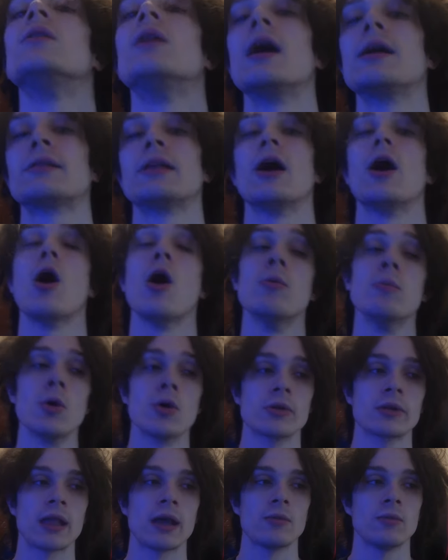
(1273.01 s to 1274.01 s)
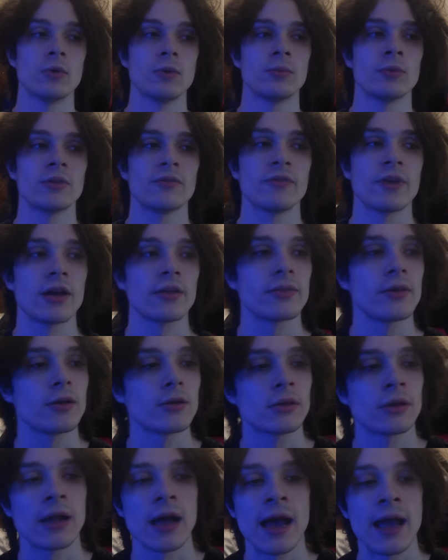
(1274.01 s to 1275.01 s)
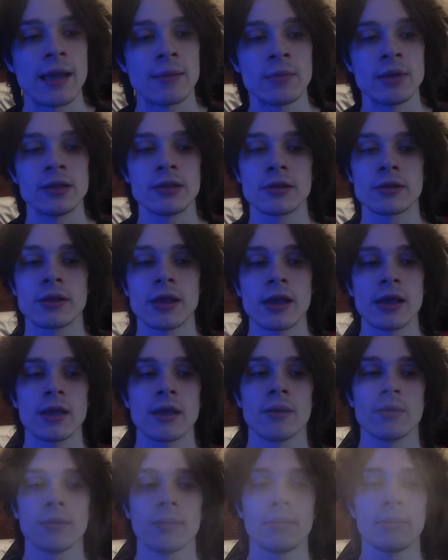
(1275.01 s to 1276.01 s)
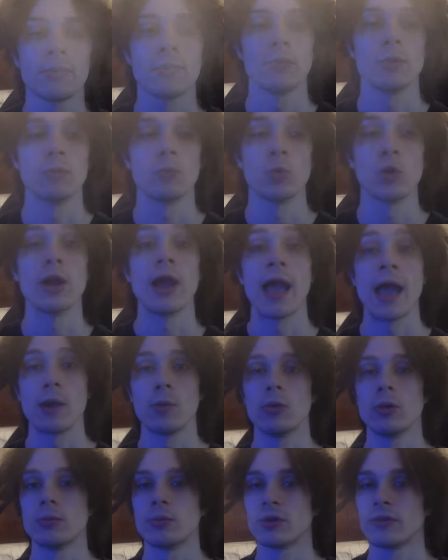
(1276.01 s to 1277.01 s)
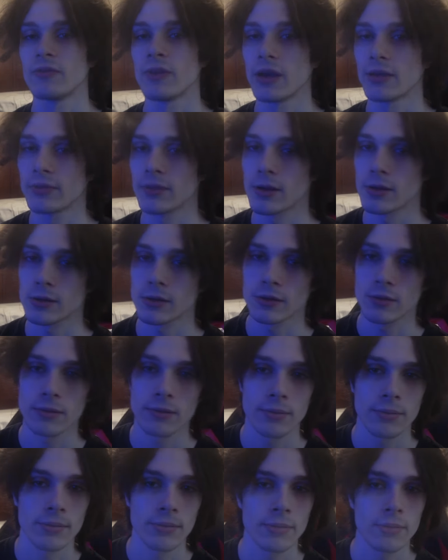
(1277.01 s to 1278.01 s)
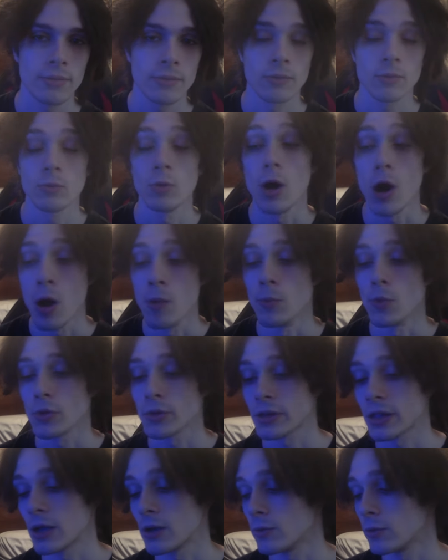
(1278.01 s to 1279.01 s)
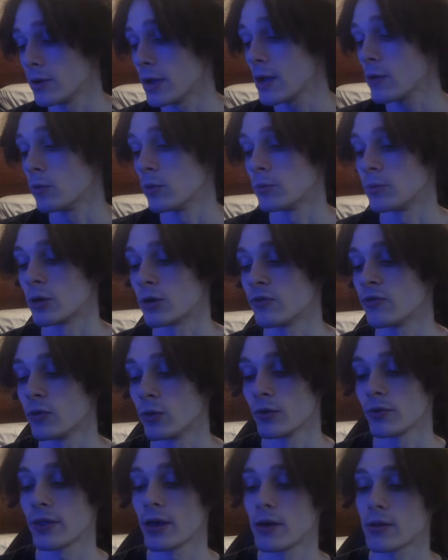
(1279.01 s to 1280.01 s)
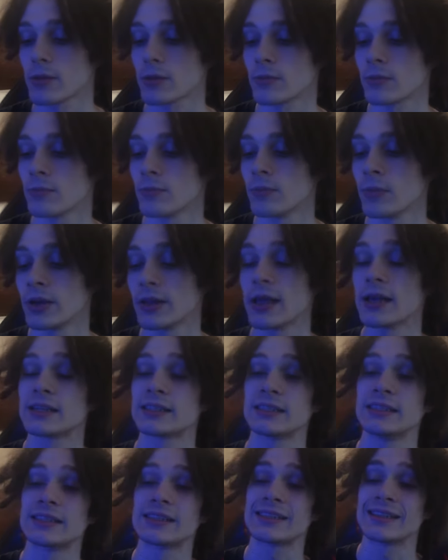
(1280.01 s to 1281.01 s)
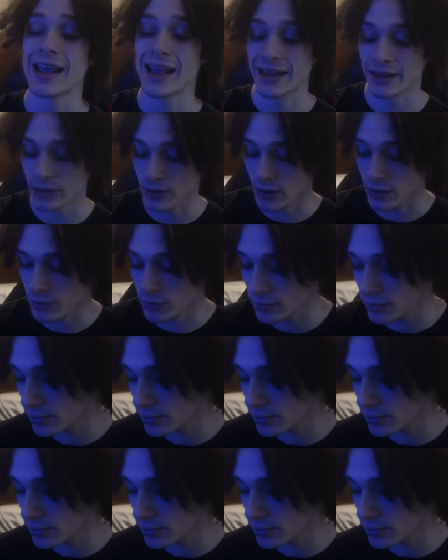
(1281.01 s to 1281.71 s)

I said almost at 1.5 thousand. I didn't mean to say we're, we're at 1.5 thousand. We're almost there. We're at 1.4 thousand. That's insane though.